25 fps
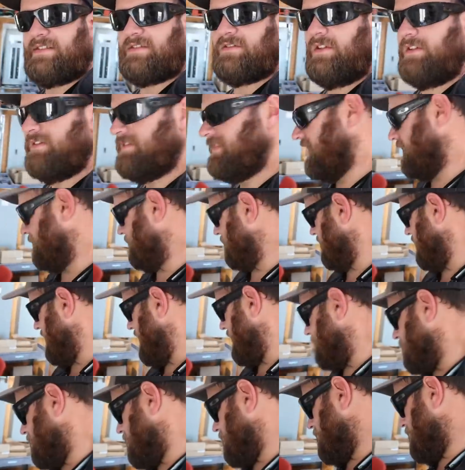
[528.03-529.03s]
going to take me
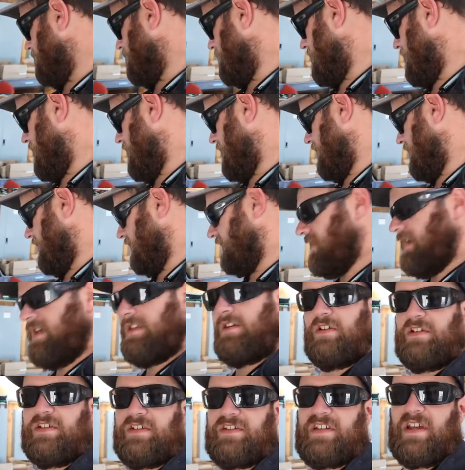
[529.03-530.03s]
after the
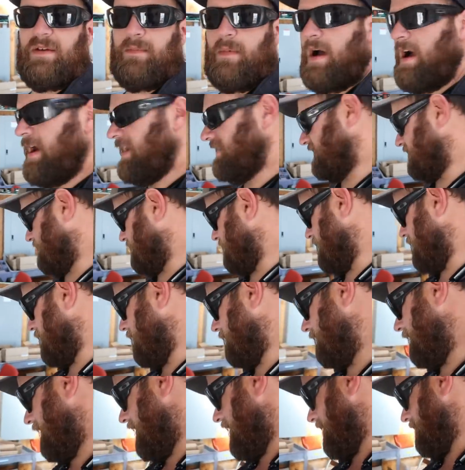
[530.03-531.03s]
other semi at the other
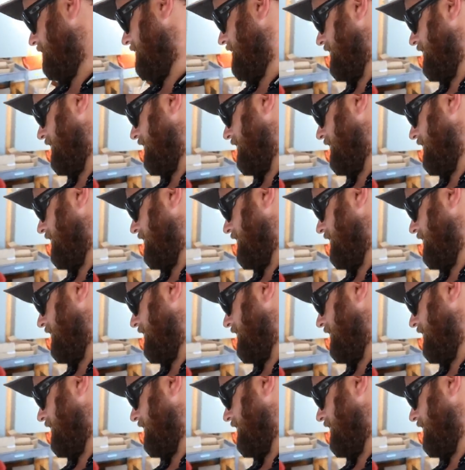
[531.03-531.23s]
farm.